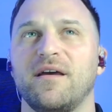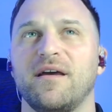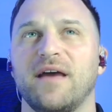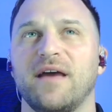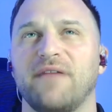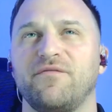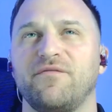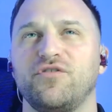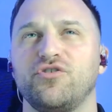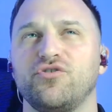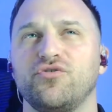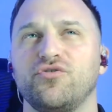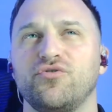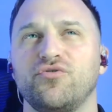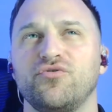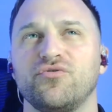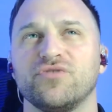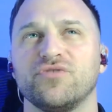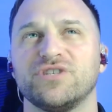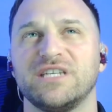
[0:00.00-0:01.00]
Have
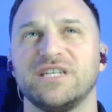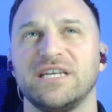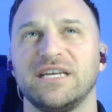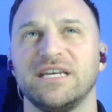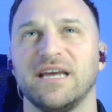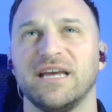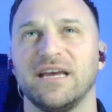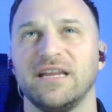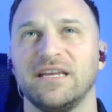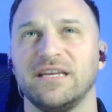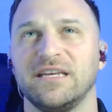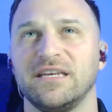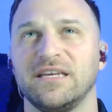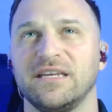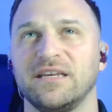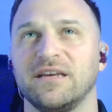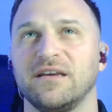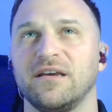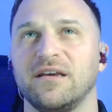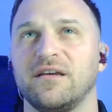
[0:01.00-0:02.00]
you seen any